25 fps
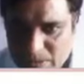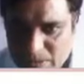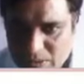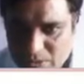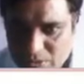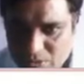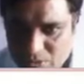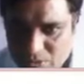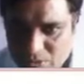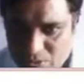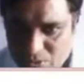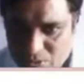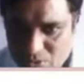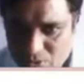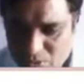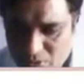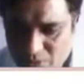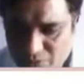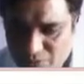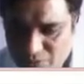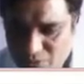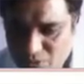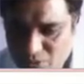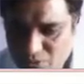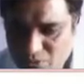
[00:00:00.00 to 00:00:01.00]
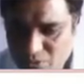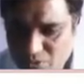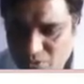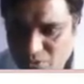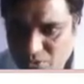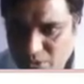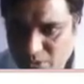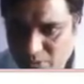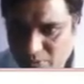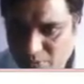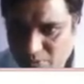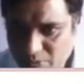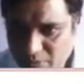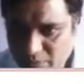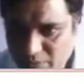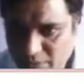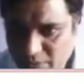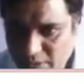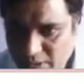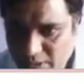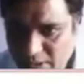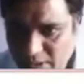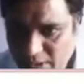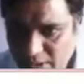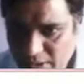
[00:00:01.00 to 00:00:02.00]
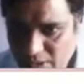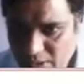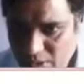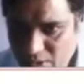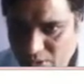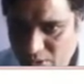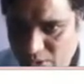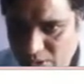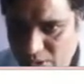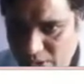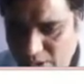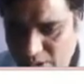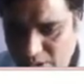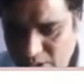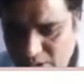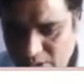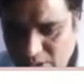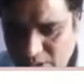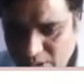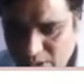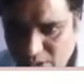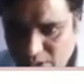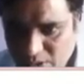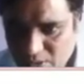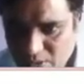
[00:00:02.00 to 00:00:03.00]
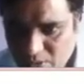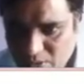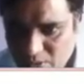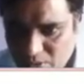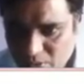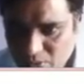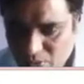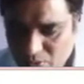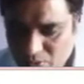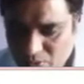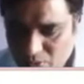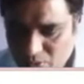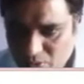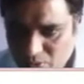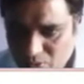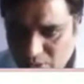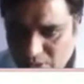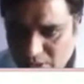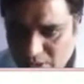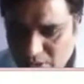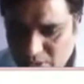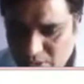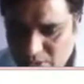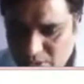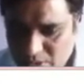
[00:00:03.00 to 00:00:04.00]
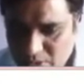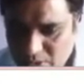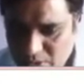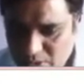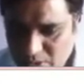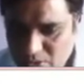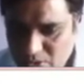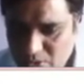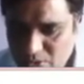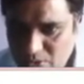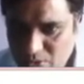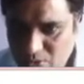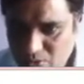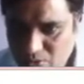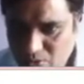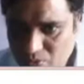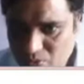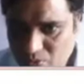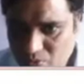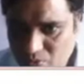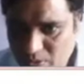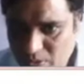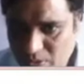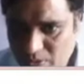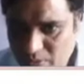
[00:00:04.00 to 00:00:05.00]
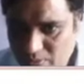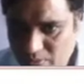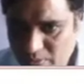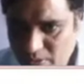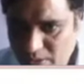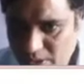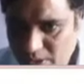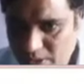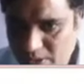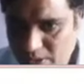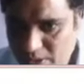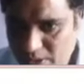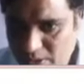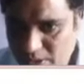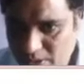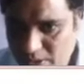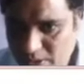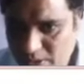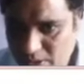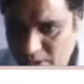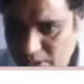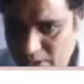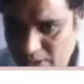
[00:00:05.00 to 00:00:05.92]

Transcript: So if you simplify it, I got it S 1 by 100